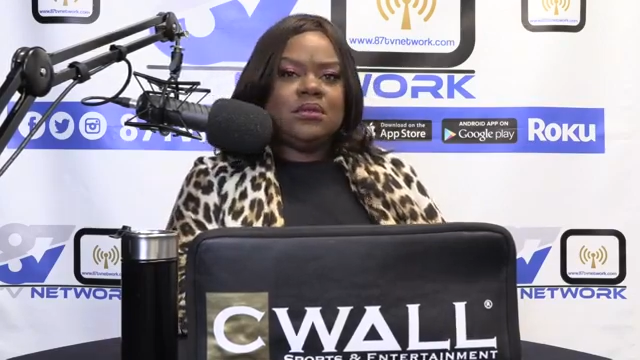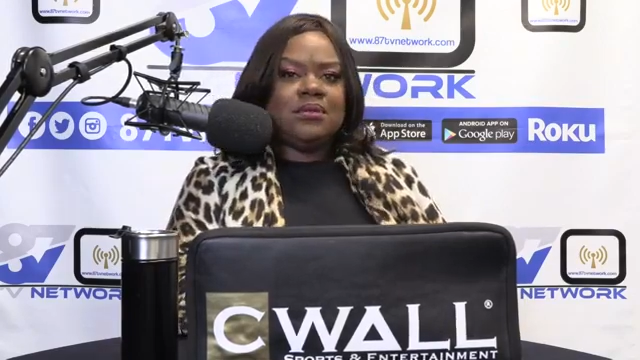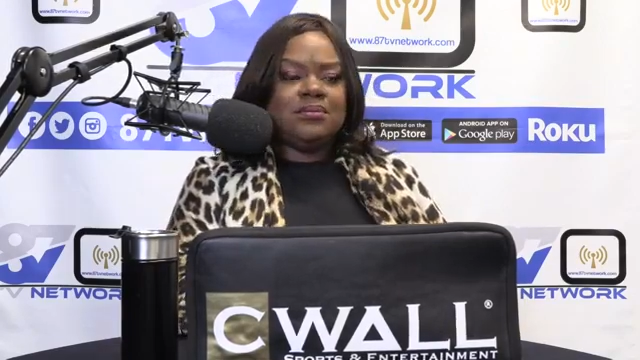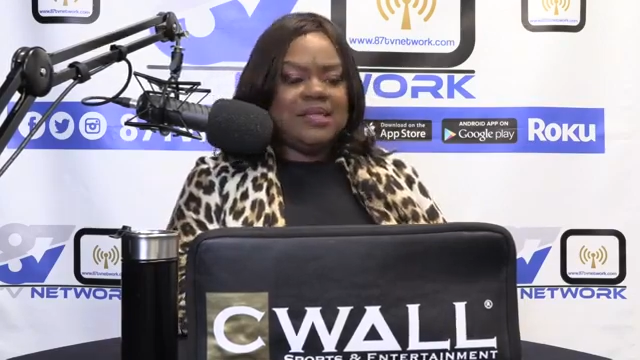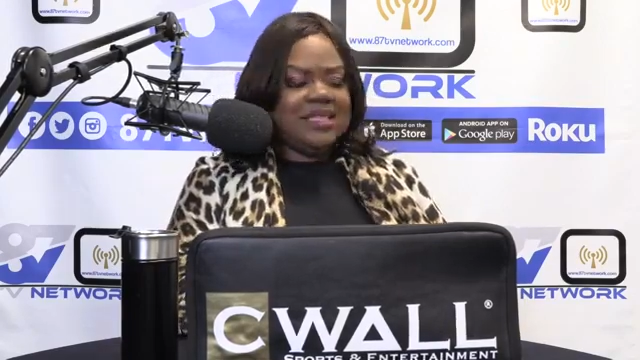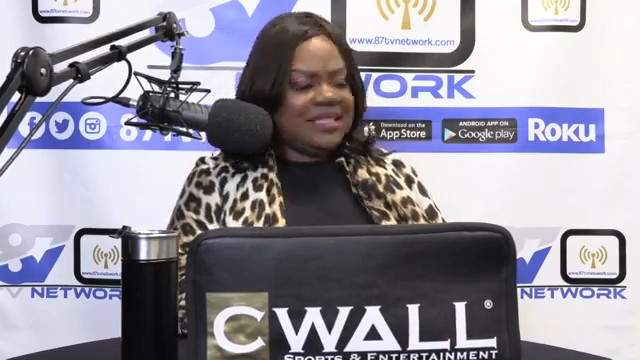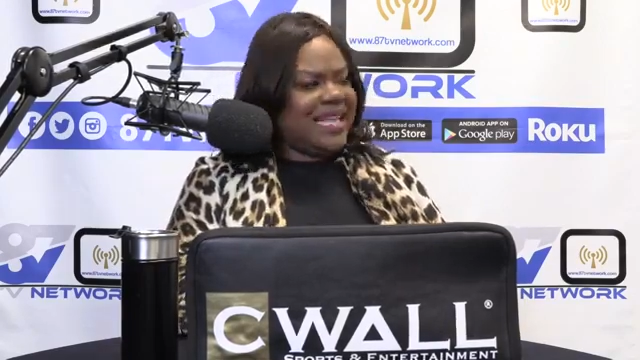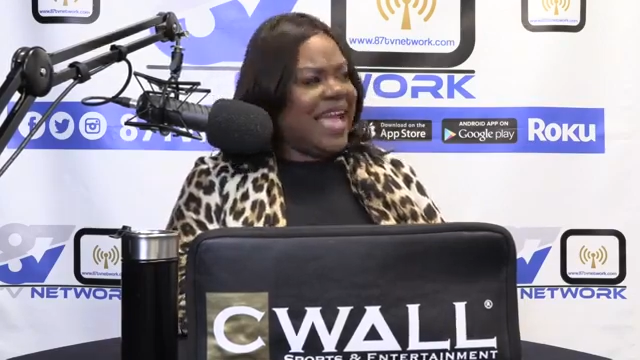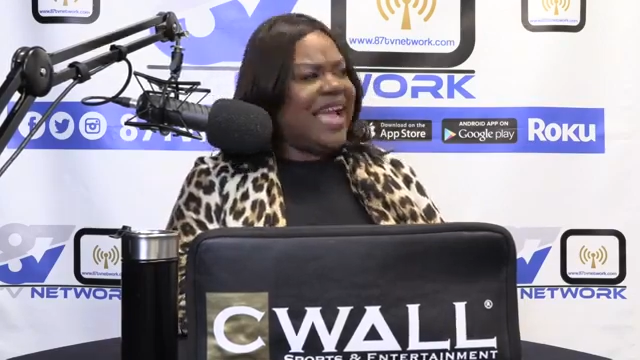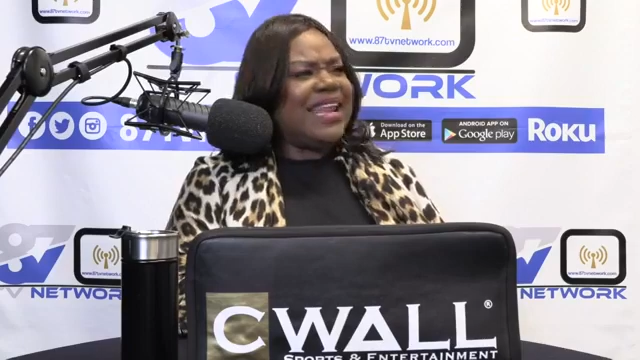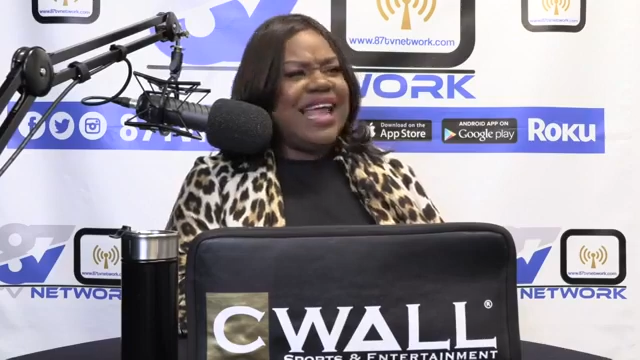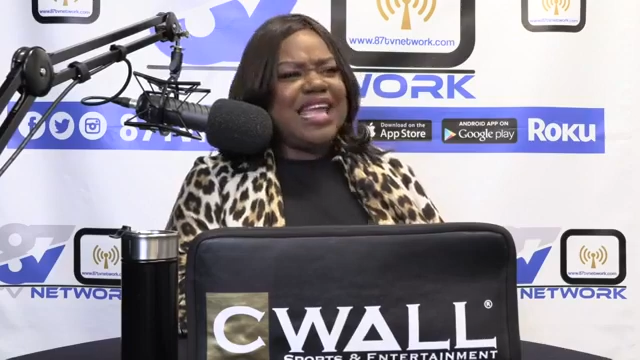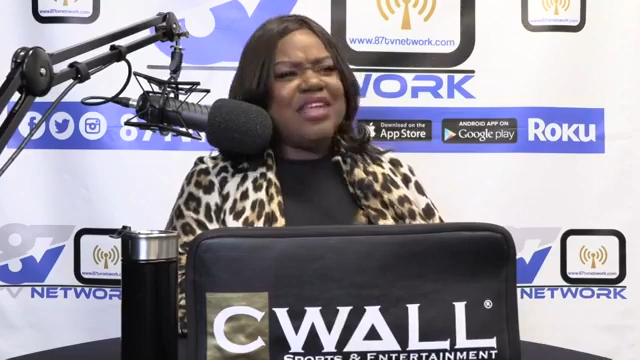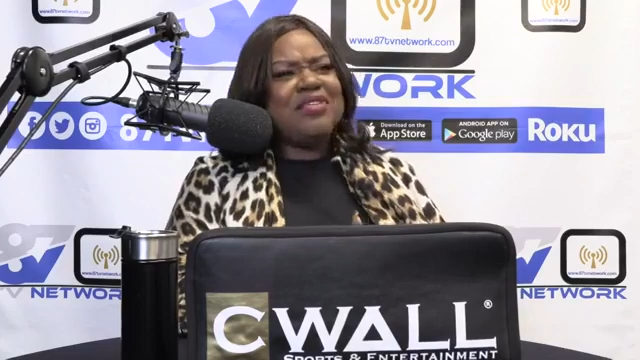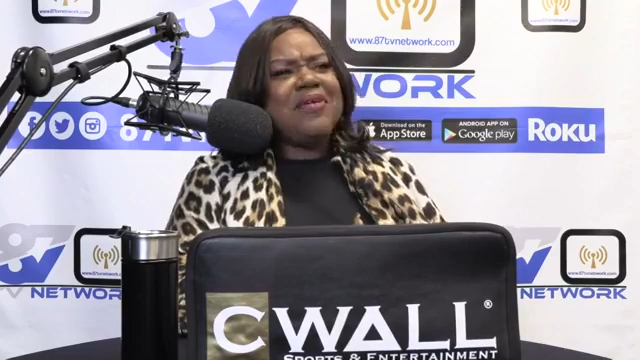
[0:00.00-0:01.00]
but just act
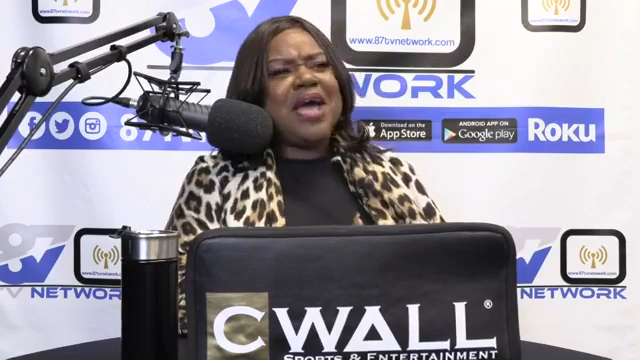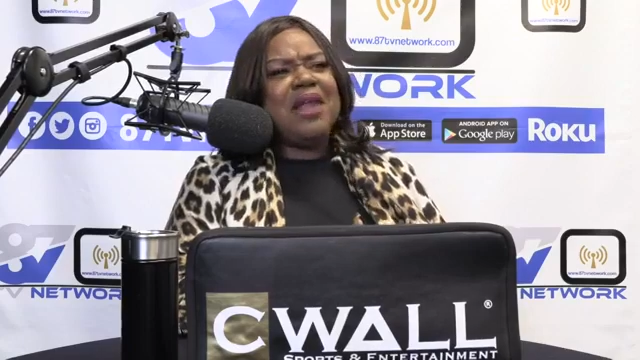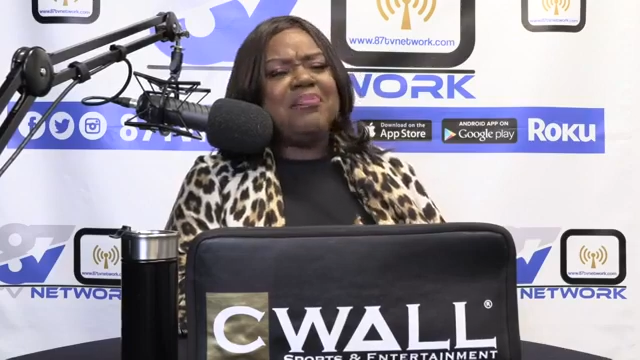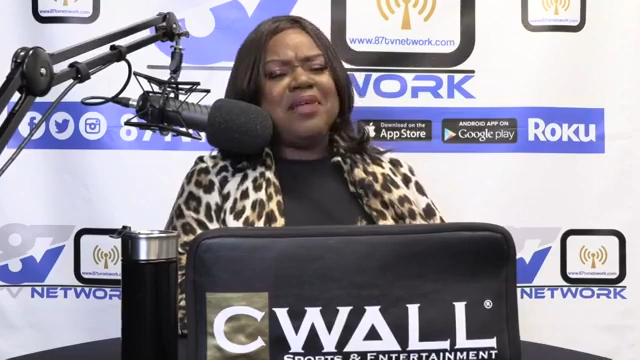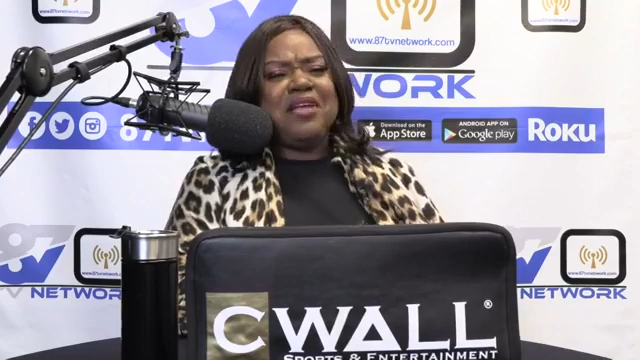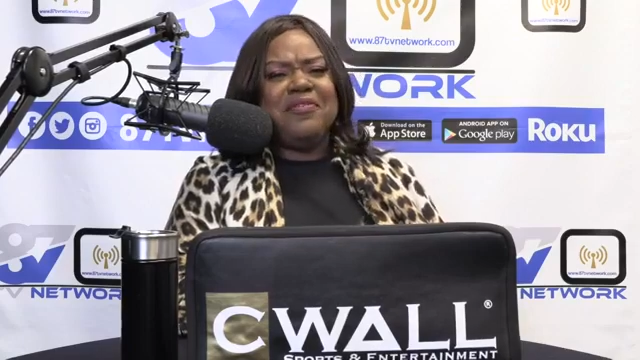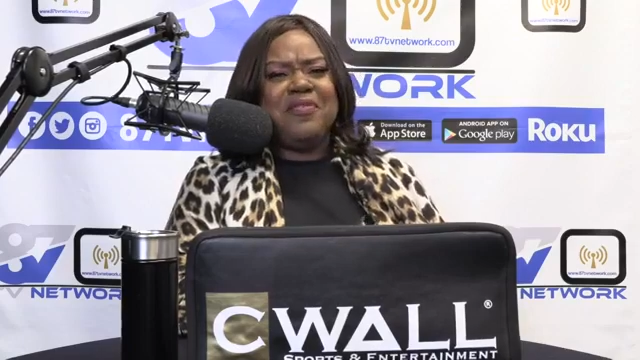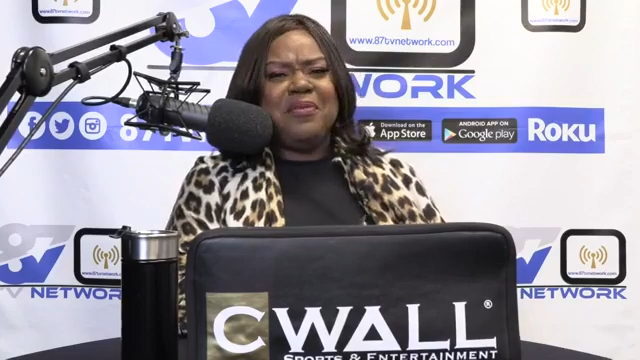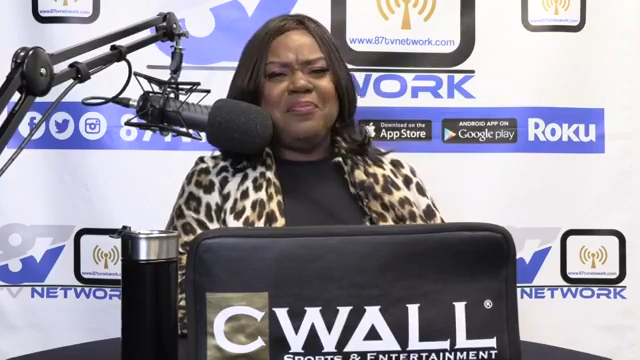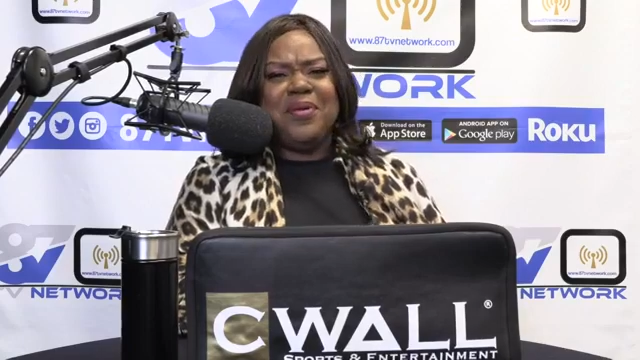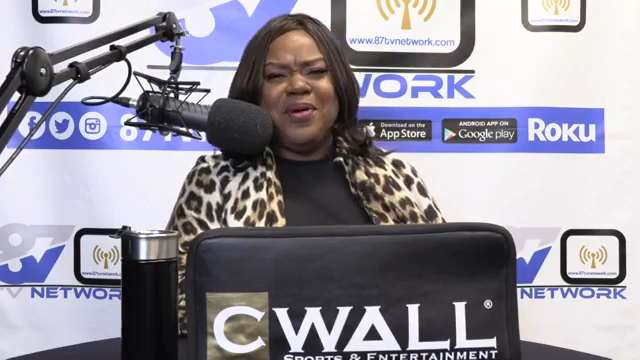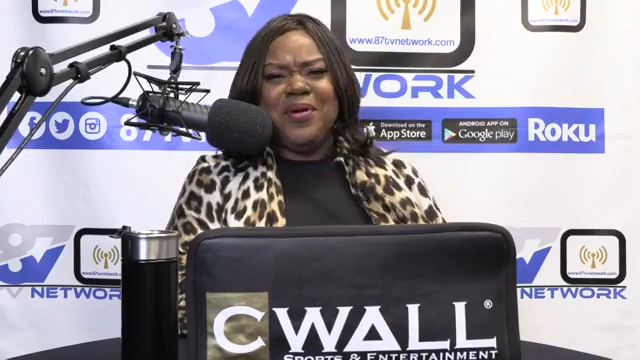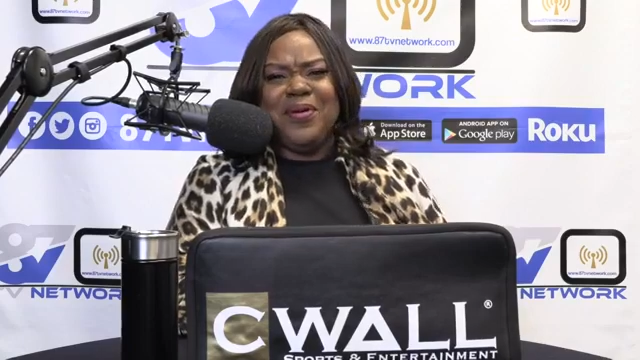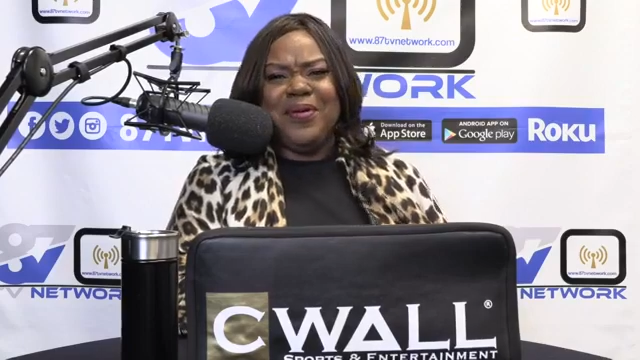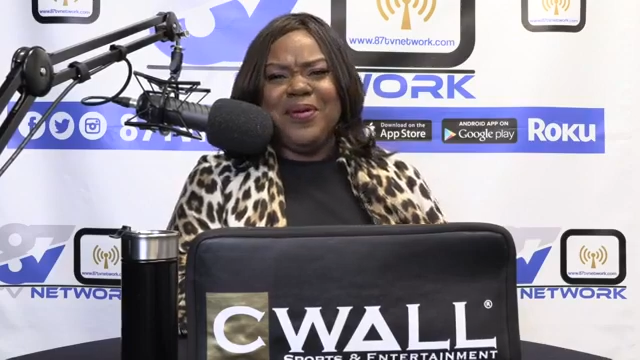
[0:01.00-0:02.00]
like you know how to play
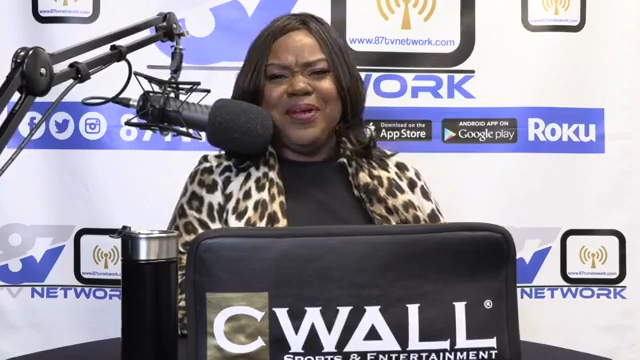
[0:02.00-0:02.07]
football,